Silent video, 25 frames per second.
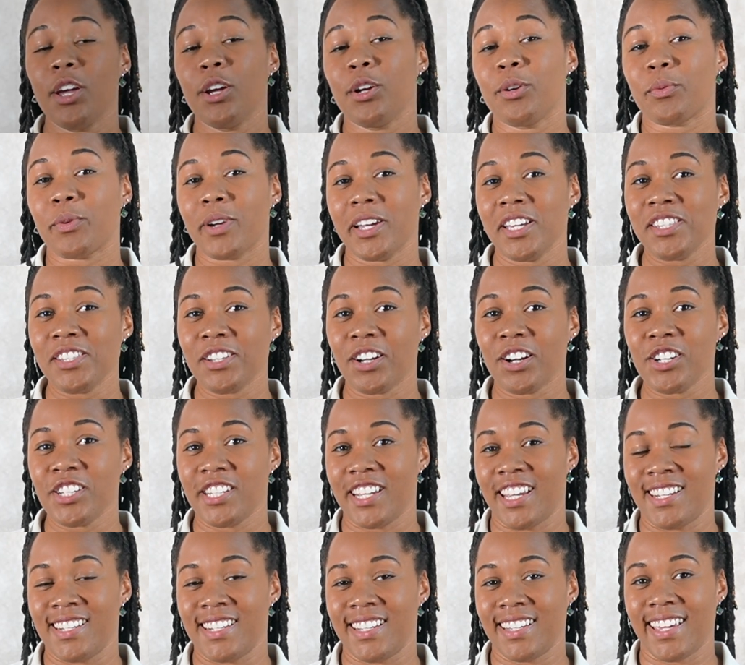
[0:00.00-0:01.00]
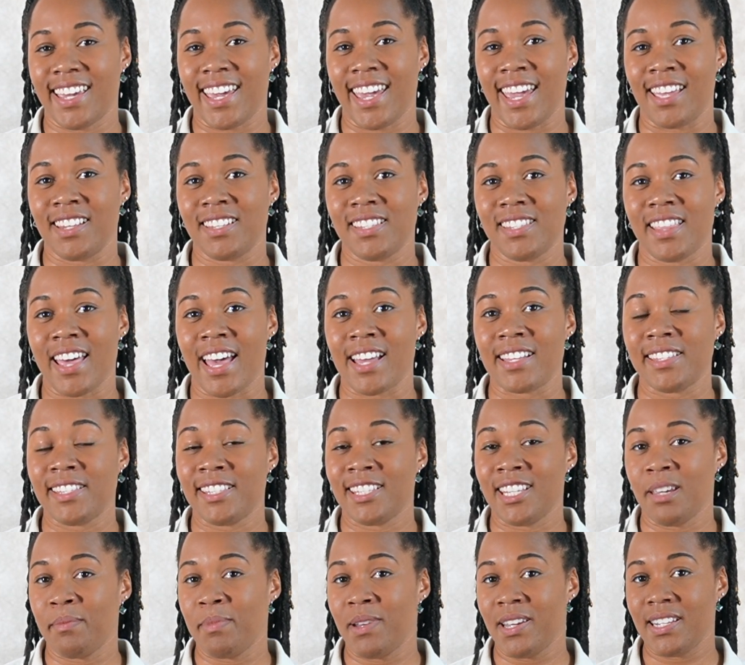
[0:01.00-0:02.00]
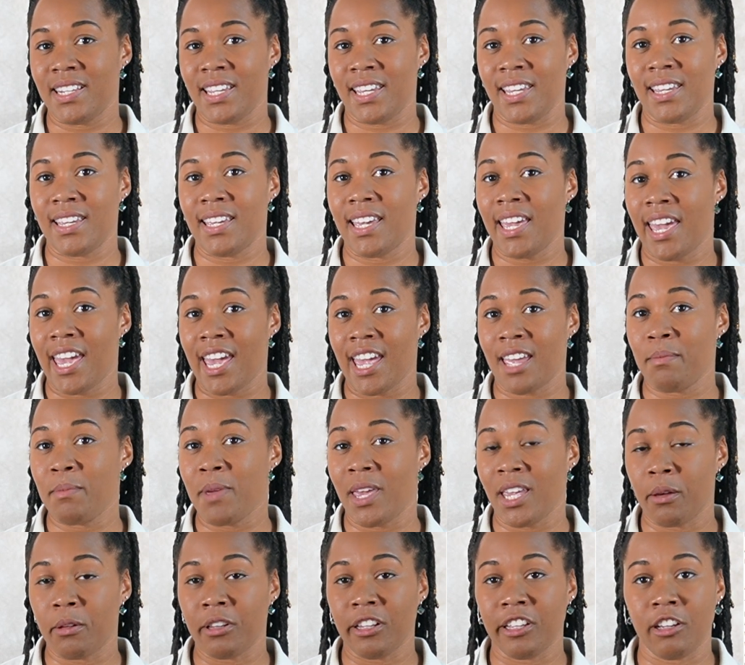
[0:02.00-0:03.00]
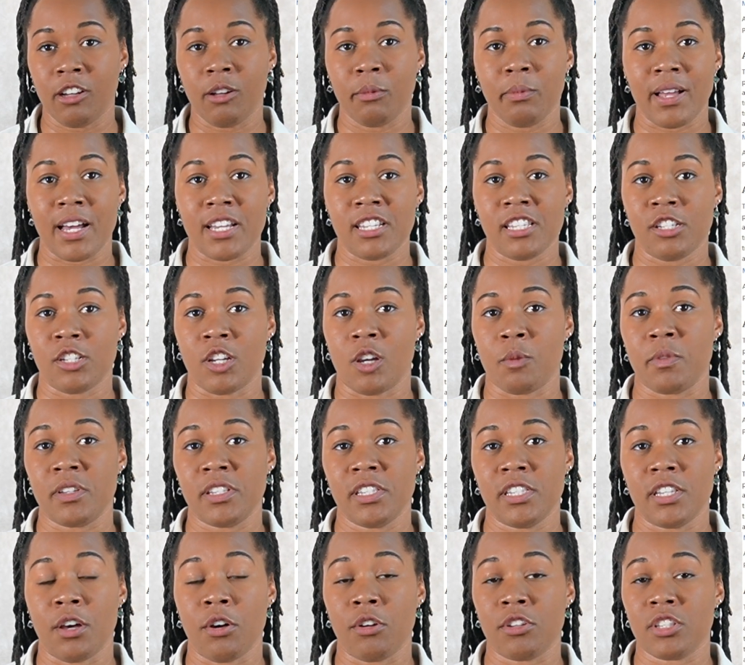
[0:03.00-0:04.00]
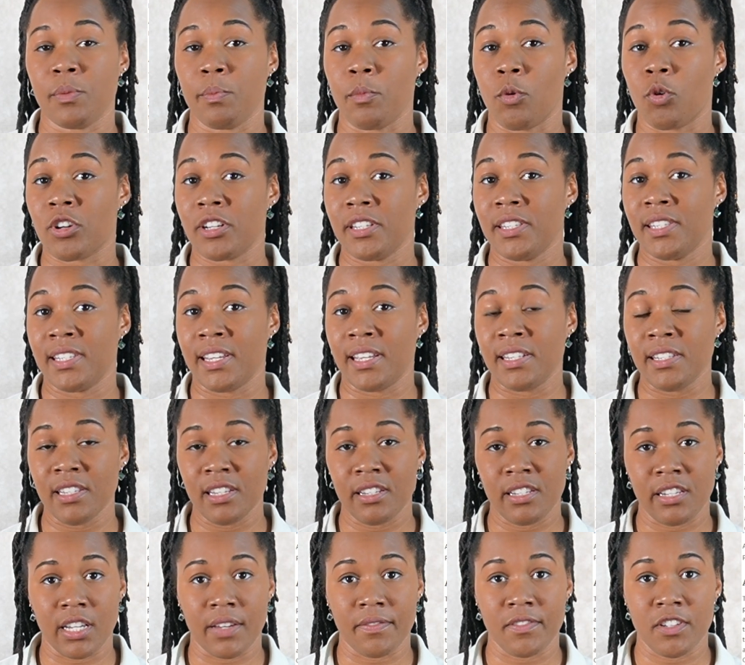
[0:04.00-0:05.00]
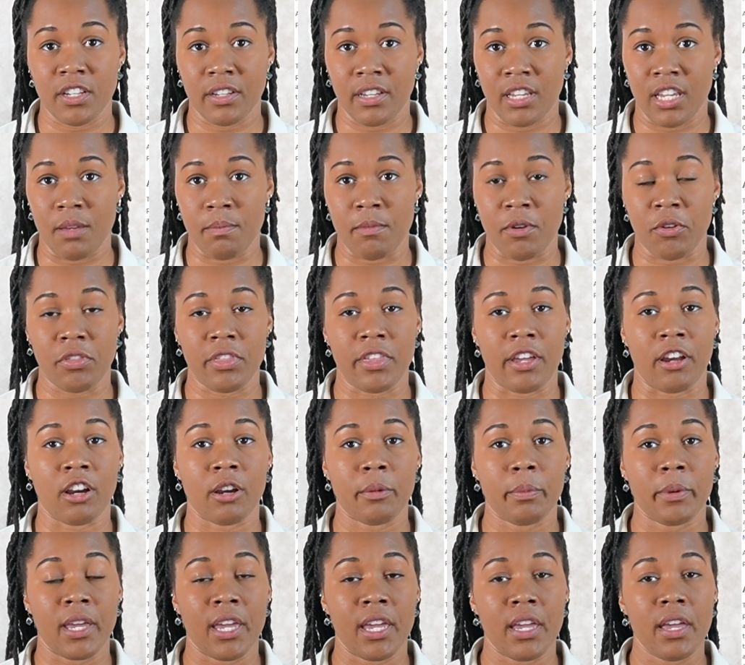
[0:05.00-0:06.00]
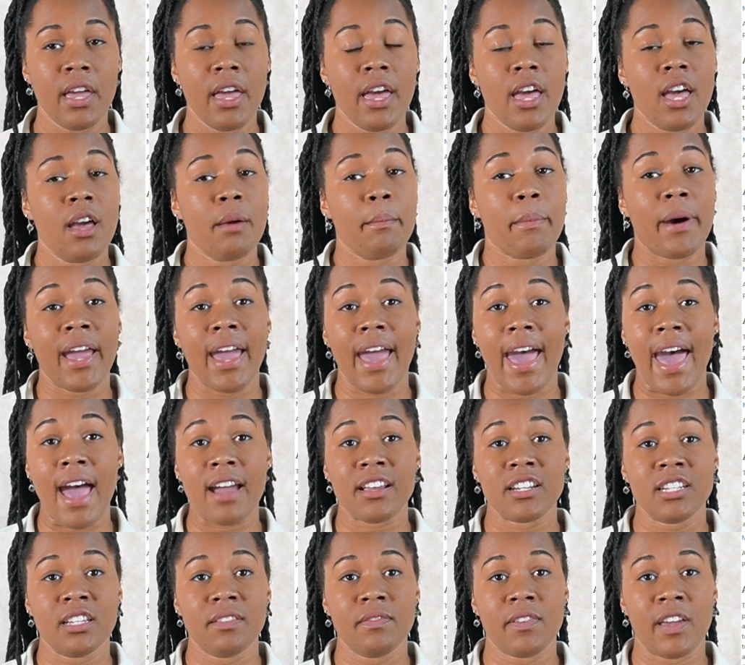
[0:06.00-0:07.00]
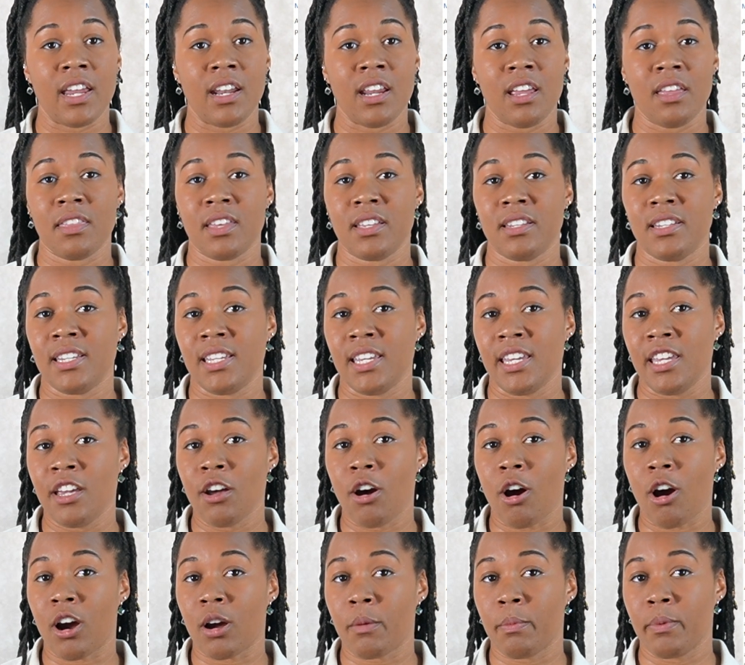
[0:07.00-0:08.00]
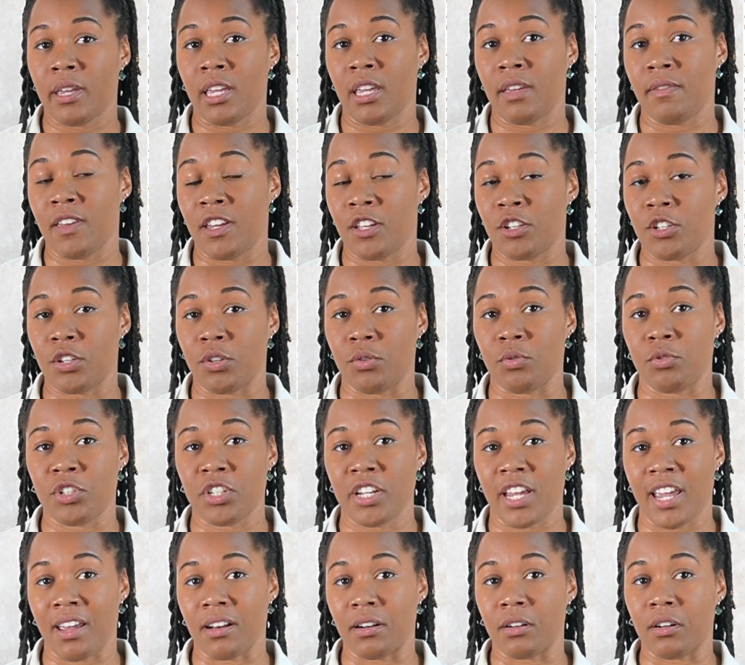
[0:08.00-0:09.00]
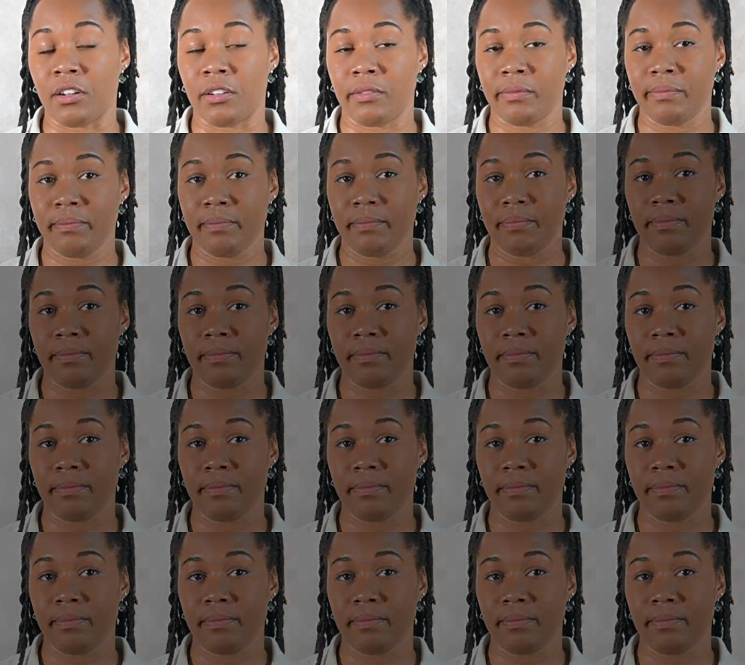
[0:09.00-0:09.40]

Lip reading: Research indicates that CBD can make glioblastoma cells more sensitive to chemotherapy by activating the TRPV2 channel.